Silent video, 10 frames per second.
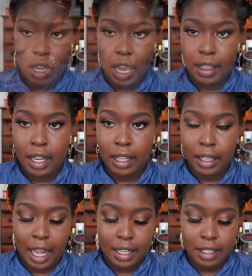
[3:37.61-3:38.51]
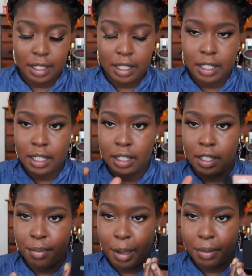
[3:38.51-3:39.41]
And then lastly, this is
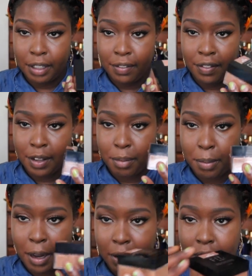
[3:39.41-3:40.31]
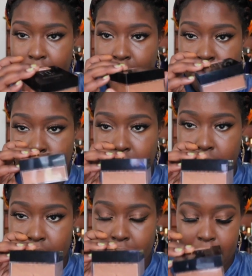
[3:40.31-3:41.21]
the Maybelline Fit Me powder. This is what it
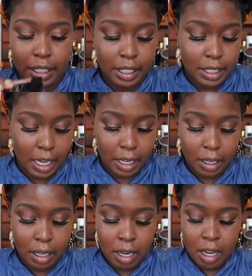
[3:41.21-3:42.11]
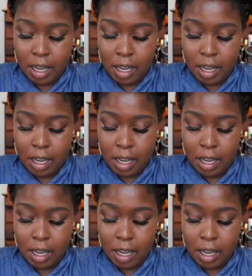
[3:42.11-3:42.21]
looks like in the container.